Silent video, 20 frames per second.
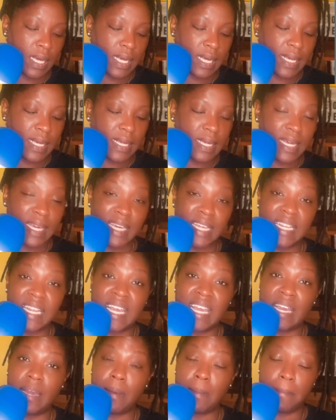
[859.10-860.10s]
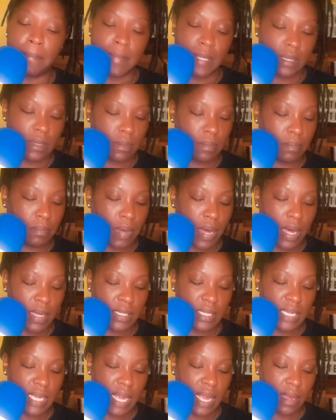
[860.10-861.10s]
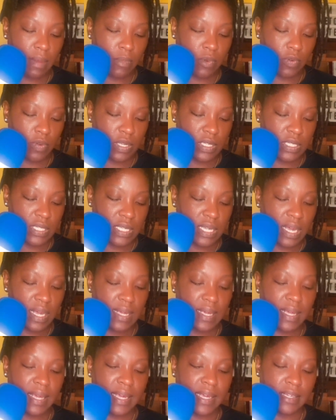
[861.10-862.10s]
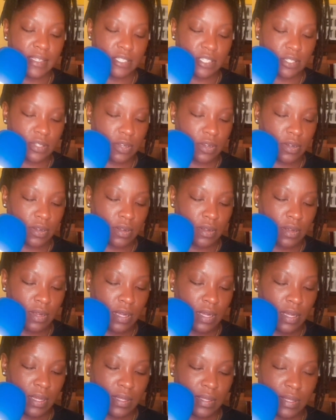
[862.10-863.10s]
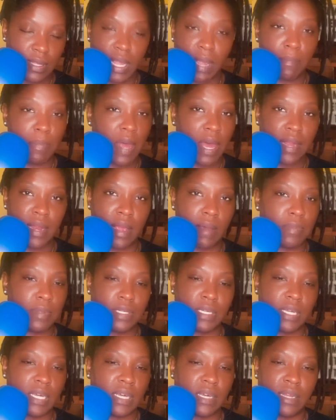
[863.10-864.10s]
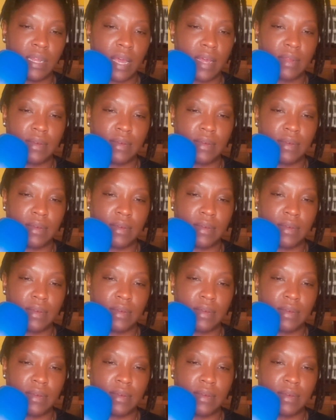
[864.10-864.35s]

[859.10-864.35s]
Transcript: ENM. Polyamorous, pinkster, that pineapple again, I